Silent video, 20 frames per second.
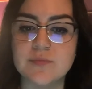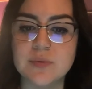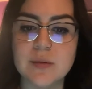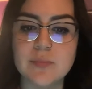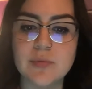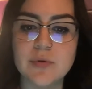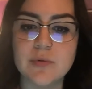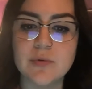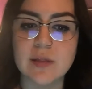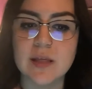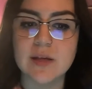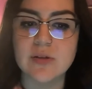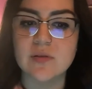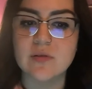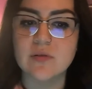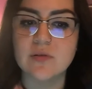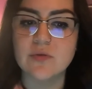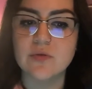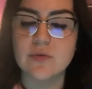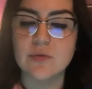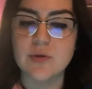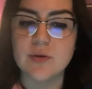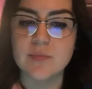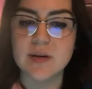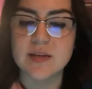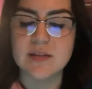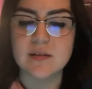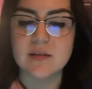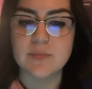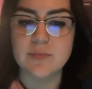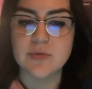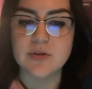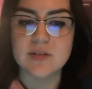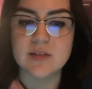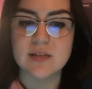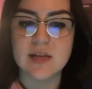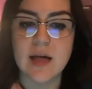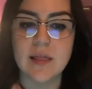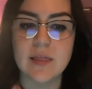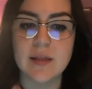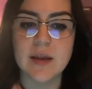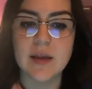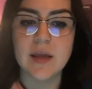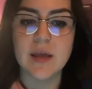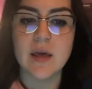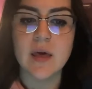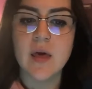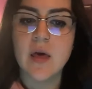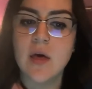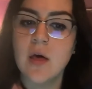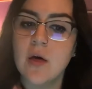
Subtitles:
people in relations to their basic personality.